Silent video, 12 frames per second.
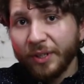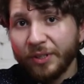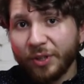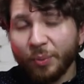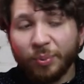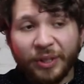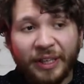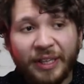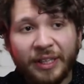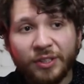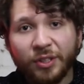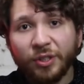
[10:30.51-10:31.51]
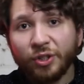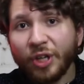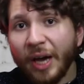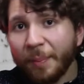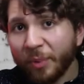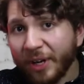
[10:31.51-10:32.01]
So bring it into the
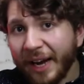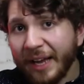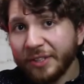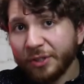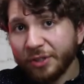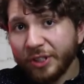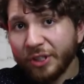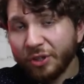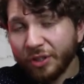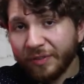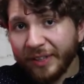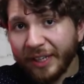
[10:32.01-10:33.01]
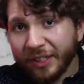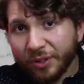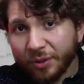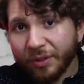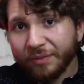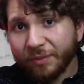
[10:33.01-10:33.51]
shop or ask your teacher if they can
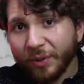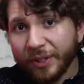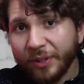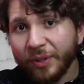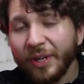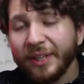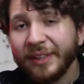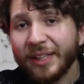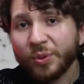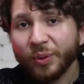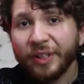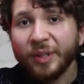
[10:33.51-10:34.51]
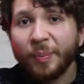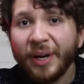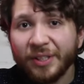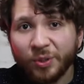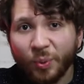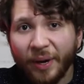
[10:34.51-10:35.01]
do it for you. That's really the
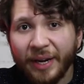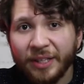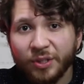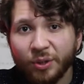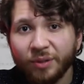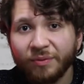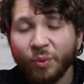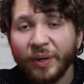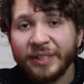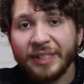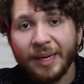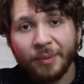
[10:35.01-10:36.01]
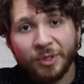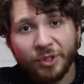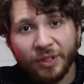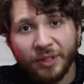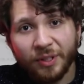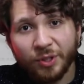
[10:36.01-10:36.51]
best way to avoid damage
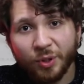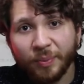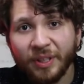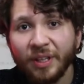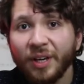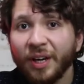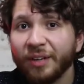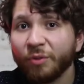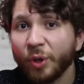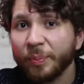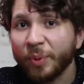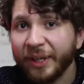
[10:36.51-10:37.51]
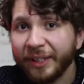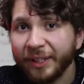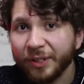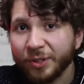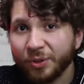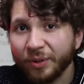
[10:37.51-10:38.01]
to the instrument, avoid
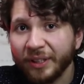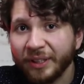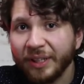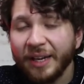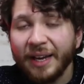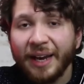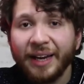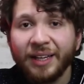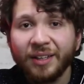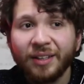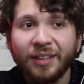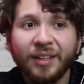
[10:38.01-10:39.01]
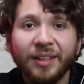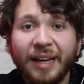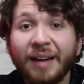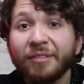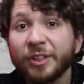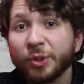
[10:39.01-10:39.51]
breaking a string, and
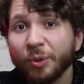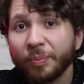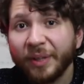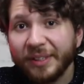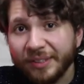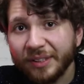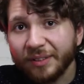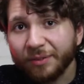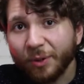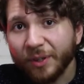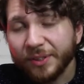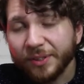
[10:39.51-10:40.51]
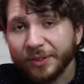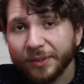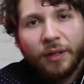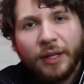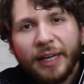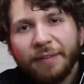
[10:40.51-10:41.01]
having to replace it, of course.
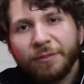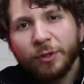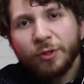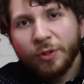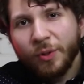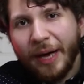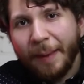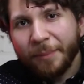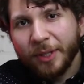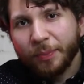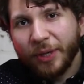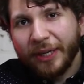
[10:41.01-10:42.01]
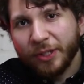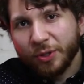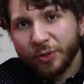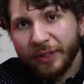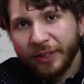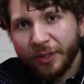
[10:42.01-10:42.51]
If you do happen to break a
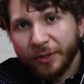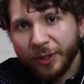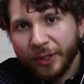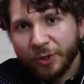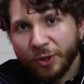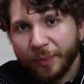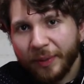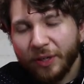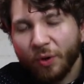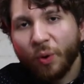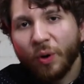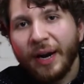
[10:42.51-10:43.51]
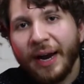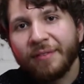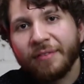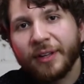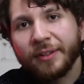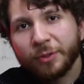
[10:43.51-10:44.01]
string on your instrument or
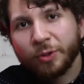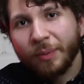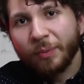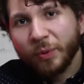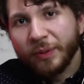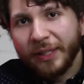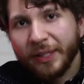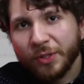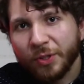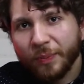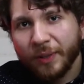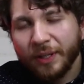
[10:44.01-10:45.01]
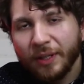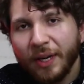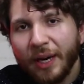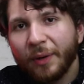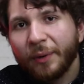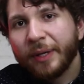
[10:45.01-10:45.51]
have other trouble with the instrument,
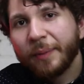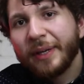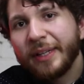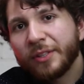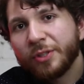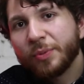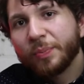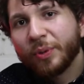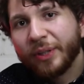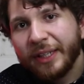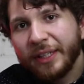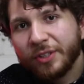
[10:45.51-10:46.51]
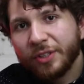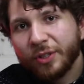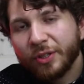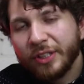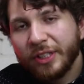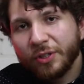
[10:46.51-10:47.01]
I recommend that you bring it to
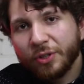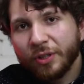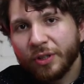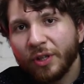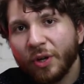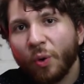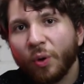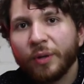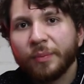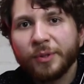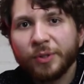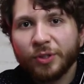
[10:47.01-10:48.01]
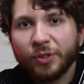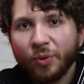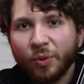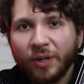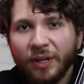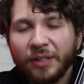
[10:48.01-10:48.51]
your teacher or a music
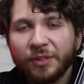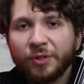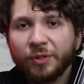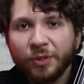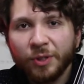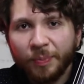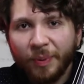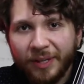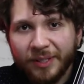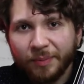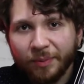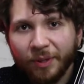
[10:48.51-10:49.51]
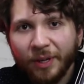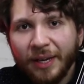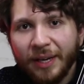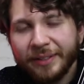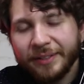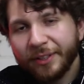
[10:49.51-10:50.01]
store as soon as possible,
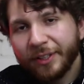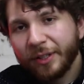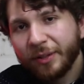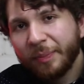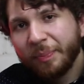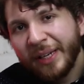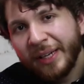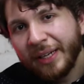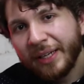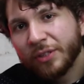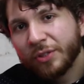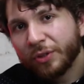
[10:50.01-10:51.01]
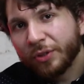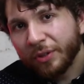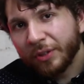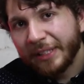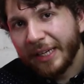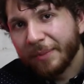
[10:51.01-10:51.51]
as there can be
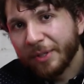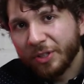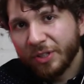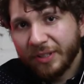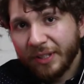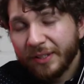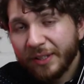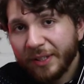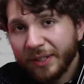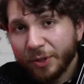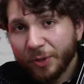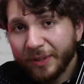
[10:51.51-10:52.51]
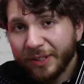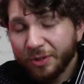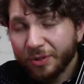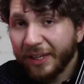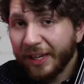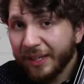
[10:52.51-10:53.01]
internal damage that's done to the instrument that
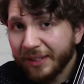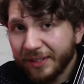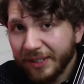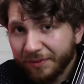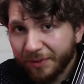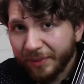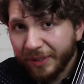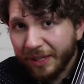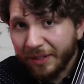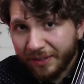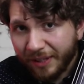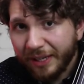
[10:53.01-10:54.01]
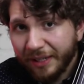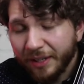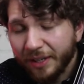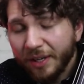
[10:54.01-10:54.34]
you can't see from the outside.